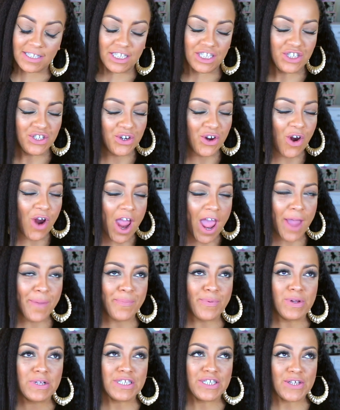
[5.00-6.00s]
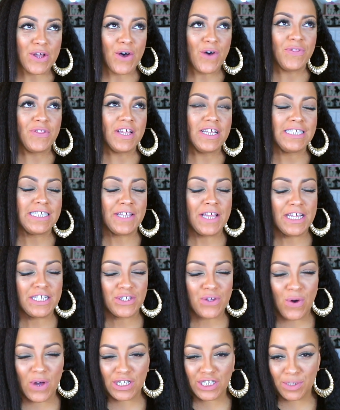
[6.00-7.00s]
loves? It's your girl April. So this
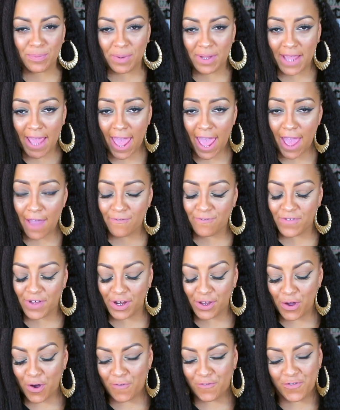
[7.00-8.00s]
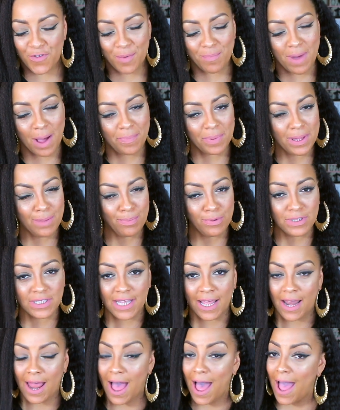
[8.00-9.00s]
is going to be a video for my peoples
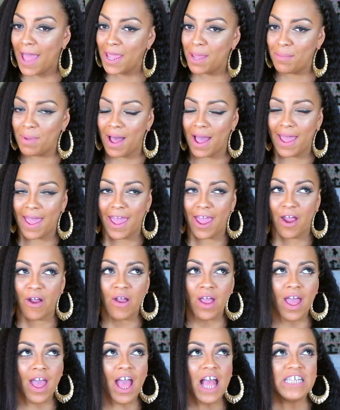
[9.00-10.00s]
that I am my hair.